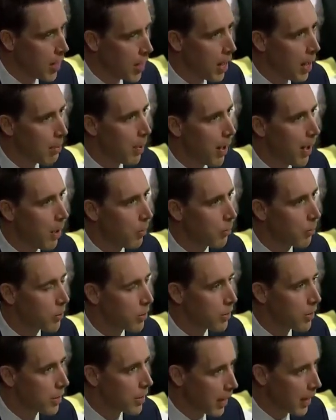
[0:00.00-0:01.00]

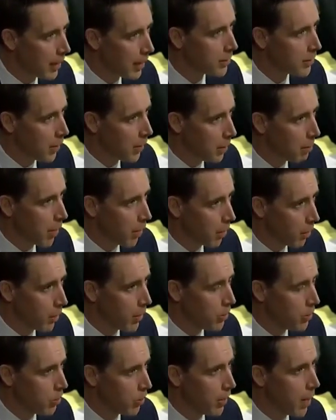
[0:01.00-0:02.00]
about content
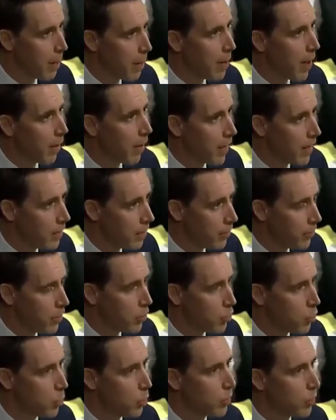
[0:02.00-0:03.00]
moderation, about
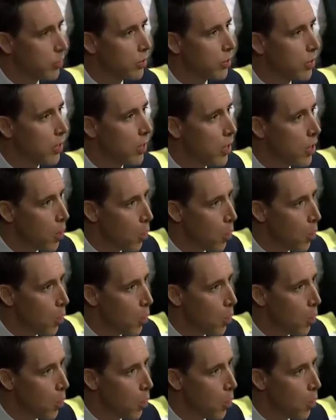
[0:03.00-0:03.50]
individuals,